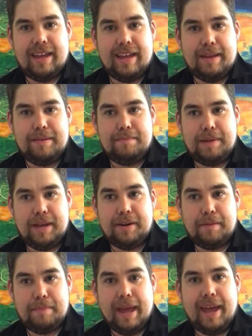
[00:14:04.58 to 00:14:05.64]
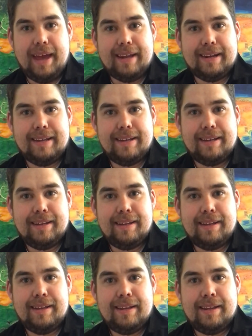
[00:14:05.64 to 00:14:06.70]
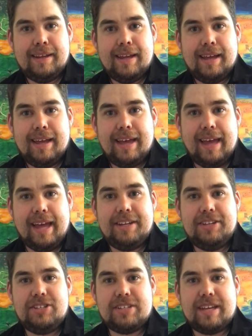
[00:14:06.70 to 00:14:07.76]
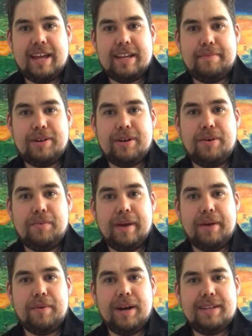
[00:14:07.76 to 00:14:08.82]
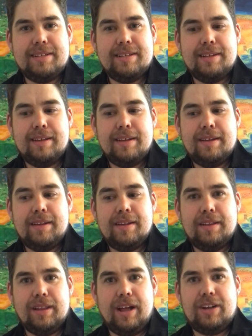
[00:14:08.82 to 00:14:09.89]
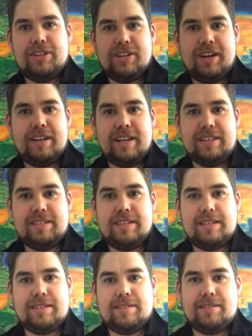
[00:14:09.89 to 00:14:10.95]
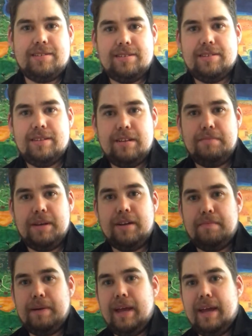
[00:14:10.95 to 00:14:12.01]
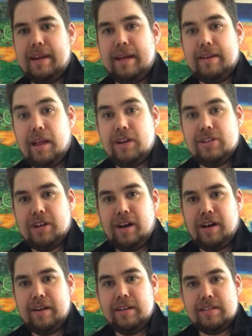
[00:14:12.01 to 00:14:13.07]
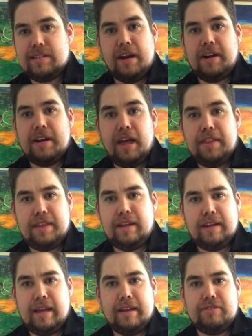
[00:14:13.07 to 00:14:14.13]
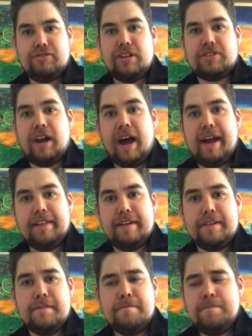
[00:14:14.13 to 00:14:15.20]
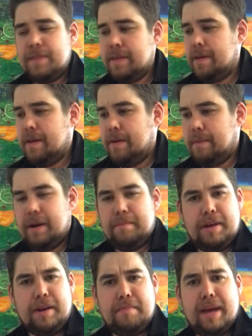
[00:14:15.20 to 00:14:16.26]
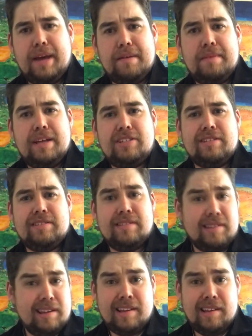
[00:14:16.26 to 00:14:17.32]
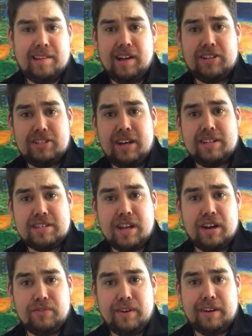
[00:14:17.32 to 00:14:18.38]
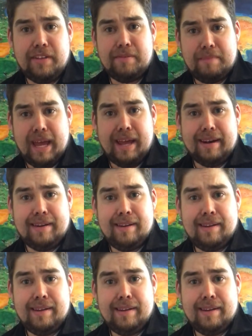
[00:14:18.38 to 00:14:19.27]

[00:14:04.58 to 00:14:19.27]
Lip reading: in Peter Pan. And you just can't but go, wait, what? Long John exists in Peter Pan, and Long John is scared of nothing in Treasure Island, but in Peter Pan it mentions Long John is scared of one other man,